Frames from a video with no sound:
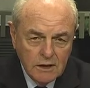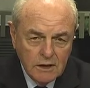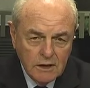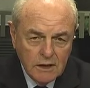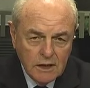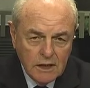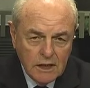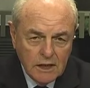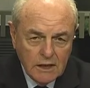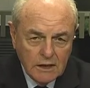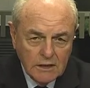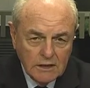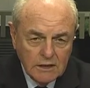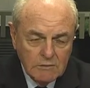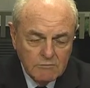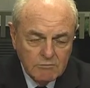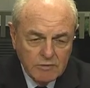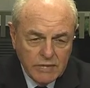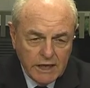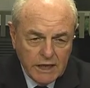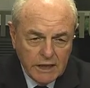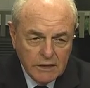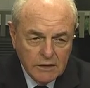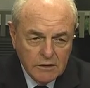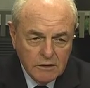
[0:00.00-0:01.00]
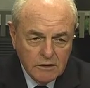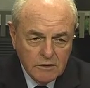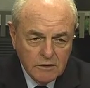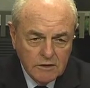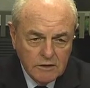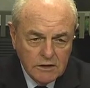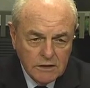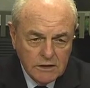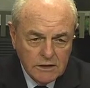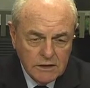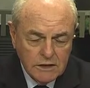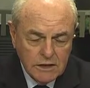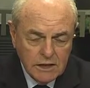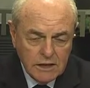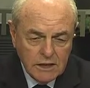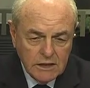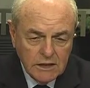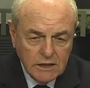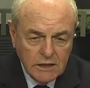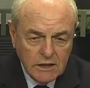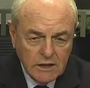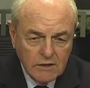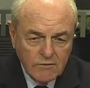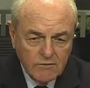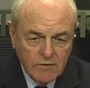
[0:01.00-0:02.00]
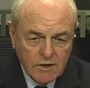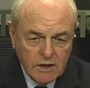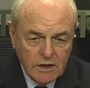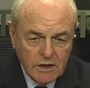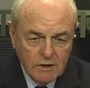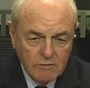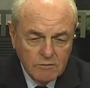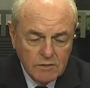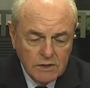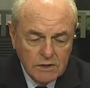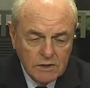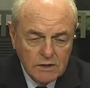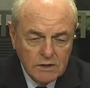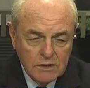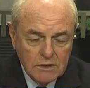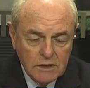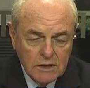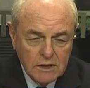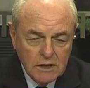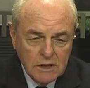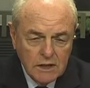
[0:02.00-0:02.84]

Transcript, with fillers: how it impacted on society, the environment,